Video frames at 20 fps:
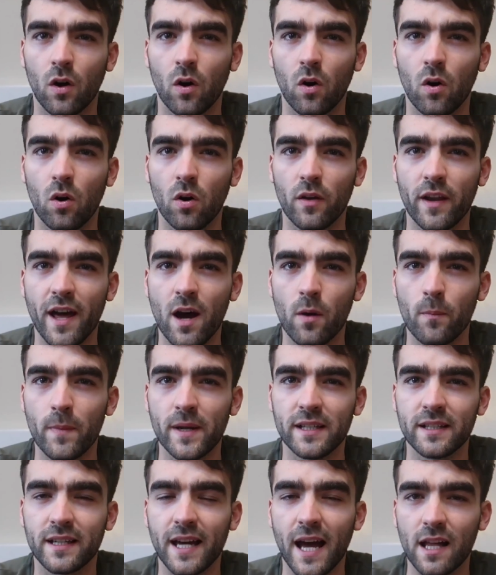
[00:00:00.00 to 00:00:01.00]
on how
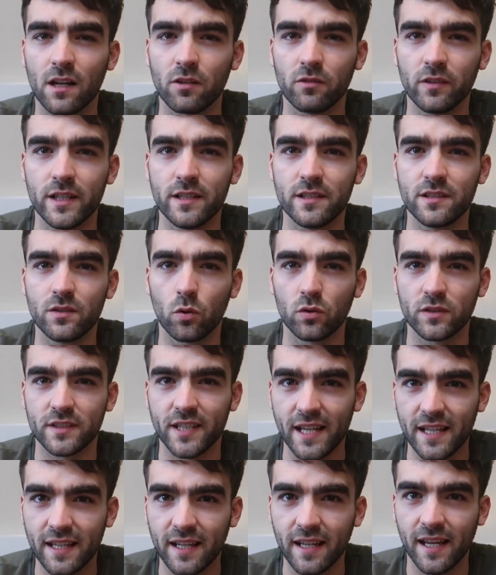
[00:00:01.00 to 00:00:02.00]
many calories you're
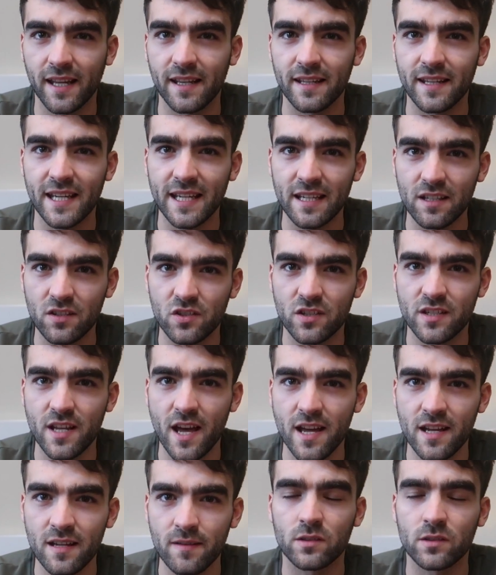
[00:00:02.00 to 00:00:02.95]
taking in each day.